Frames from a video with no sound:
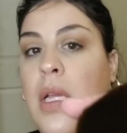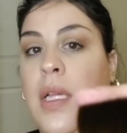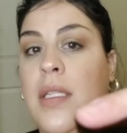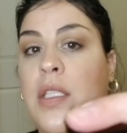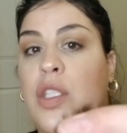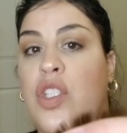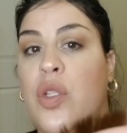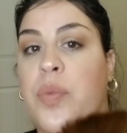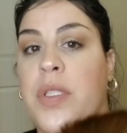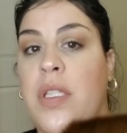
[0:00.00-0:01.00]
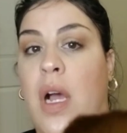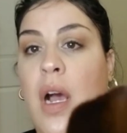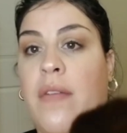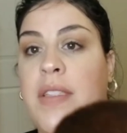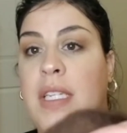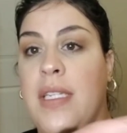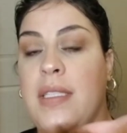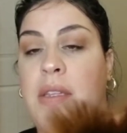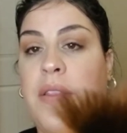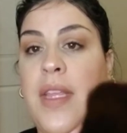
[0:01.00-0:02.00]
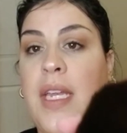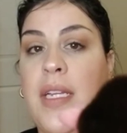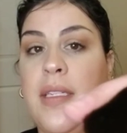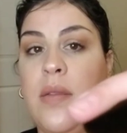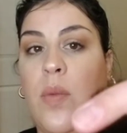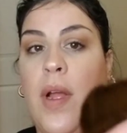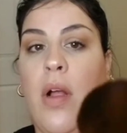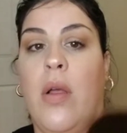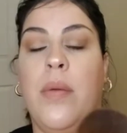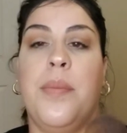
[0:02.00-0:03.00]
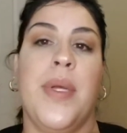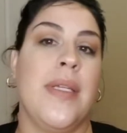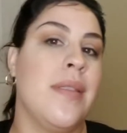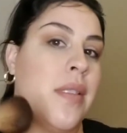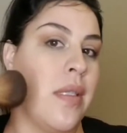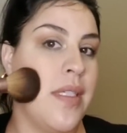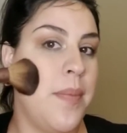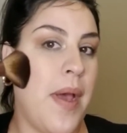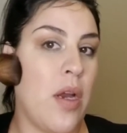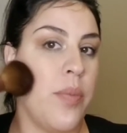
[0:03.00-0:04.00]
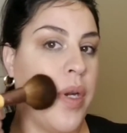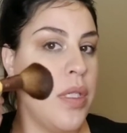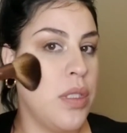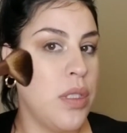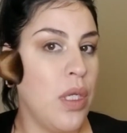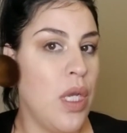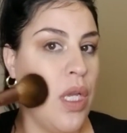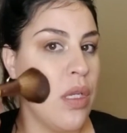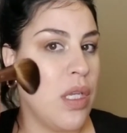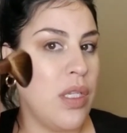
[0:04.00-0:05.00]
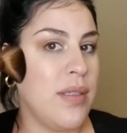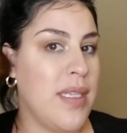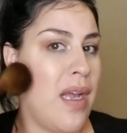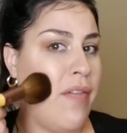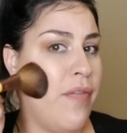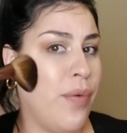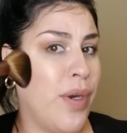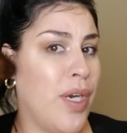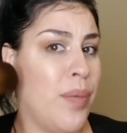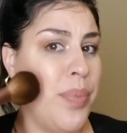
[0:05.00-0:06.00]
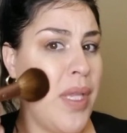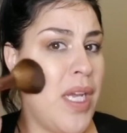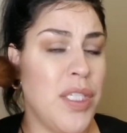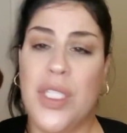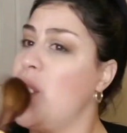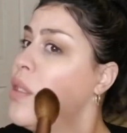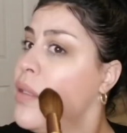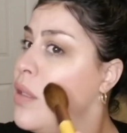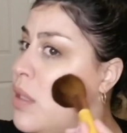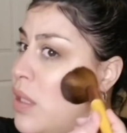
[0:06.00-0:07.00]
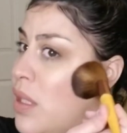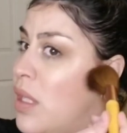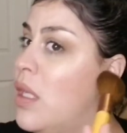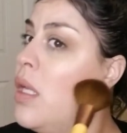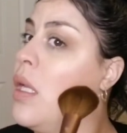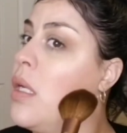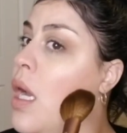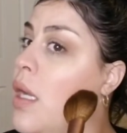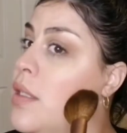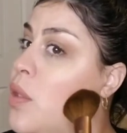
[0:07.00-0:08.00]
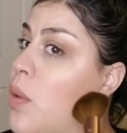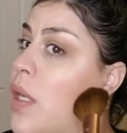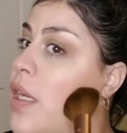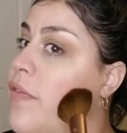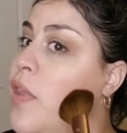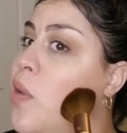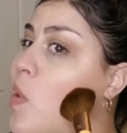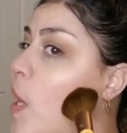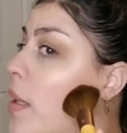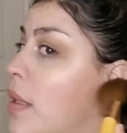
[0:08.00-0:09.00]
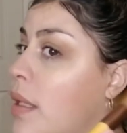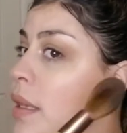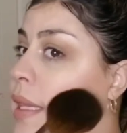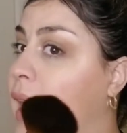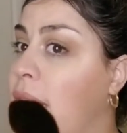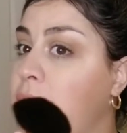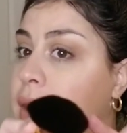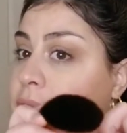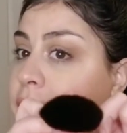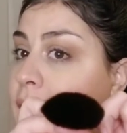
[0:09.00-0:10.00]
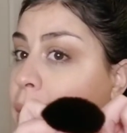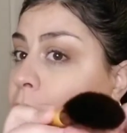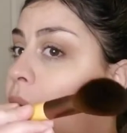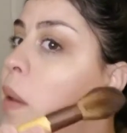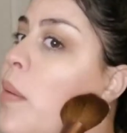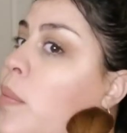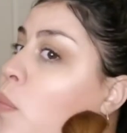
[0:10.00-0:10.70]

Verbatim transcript: It's super soft. It is synthetic as well, but it's a powder brush. You can use that for blush, contour, if you like lay it the flat way.